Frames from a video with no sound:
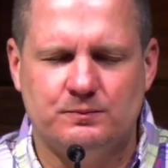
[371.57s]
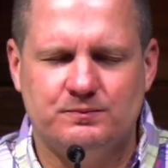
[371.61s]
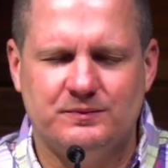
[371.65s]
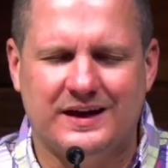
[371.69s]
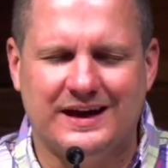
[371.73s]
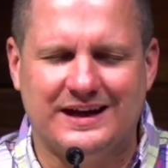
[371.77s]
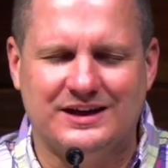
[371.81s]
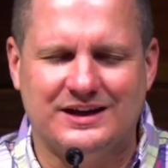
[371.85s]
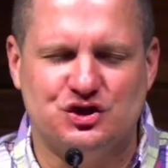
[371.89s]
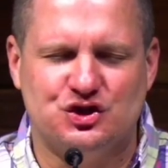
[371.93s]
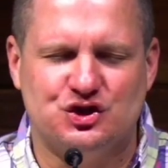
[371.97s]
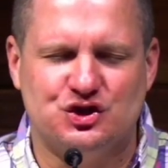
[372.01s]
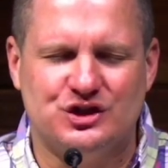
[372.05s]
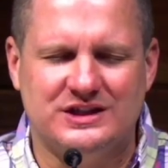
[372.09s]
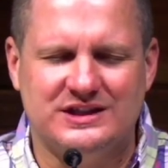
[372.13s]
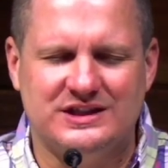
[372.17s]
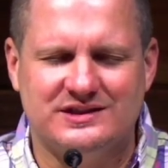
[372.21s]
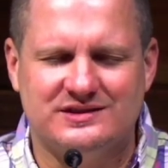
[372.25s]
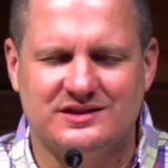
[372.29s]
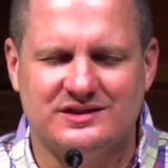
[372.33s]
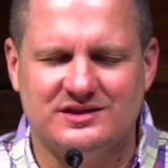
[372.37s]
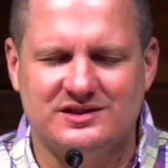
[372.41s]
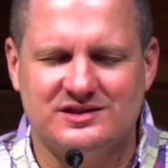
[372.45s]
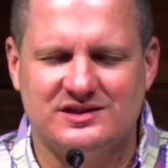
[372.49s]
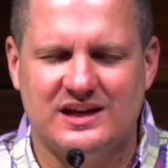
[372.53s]
In
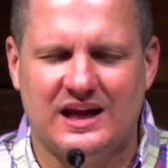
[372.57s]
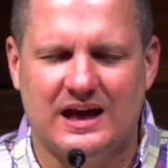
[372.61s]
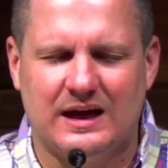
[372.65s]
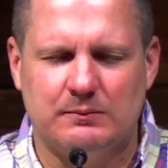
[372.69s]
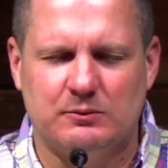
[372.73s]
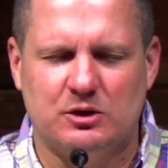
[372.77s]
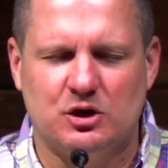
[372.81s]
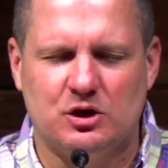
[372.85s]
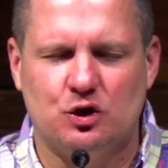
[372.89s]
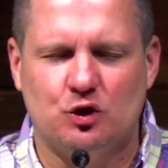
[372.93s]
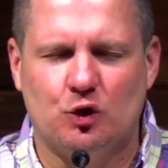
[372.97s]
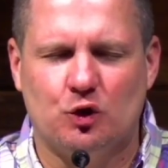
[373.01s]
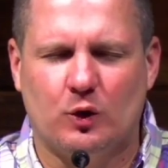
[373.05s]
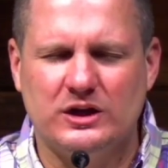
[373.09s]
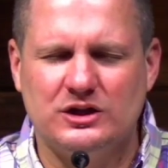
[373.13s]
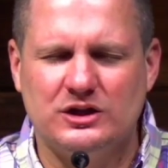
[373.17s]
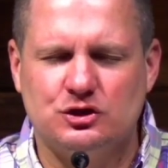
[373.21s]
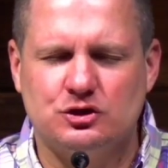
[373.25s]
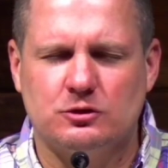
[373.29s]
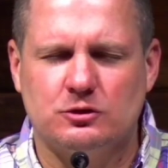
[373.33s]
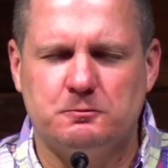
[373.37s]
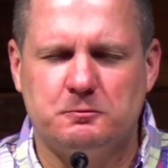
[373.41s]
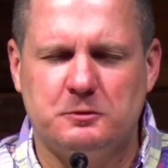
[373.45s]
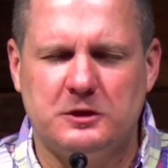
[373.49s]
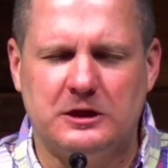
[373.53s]
Jesus' name, anoint
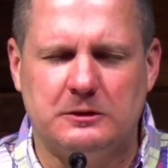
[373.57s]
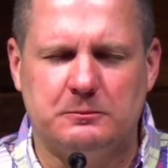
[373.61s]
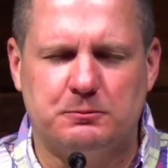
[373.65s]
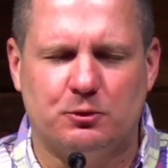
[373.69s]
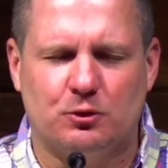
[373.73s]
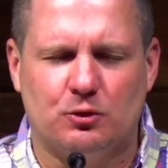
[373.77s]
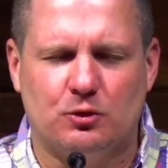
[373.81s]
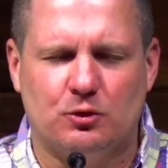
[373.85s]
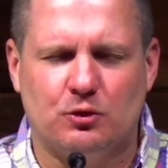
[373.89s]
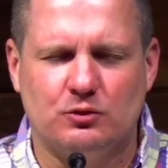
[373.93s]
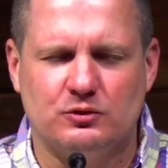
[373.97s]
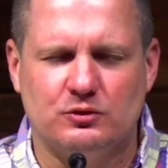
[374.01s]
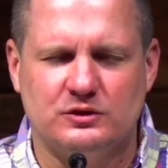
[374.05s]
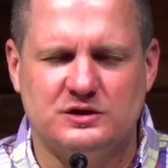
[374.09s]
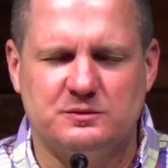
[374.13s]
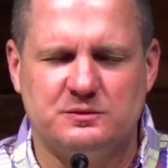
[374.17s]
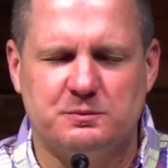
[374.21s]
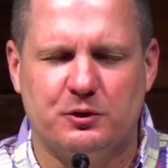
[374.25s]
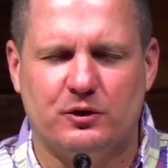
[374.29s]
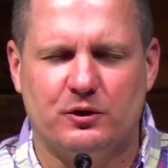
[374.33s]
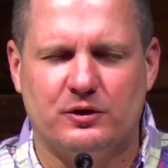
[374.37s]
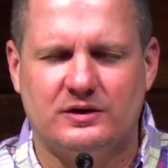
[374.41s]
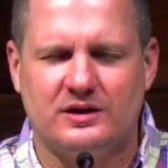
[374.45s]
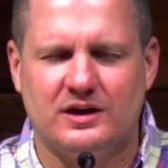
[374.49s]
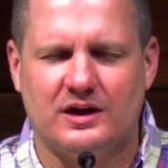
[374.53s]
your people, Holy
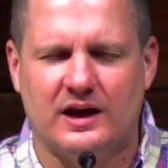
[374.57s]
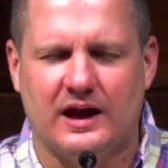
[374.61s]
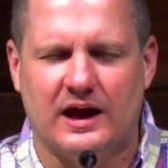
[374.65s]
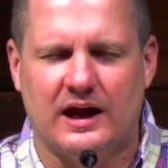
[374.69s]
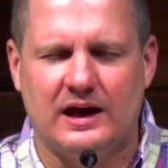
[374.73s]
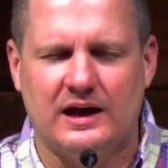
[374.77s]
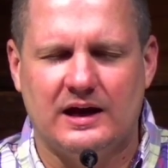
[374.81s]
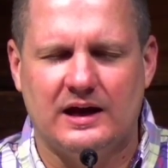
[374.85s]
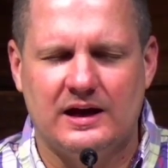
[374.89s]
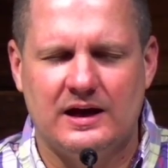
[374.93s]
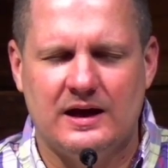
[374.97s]
Spirit, today.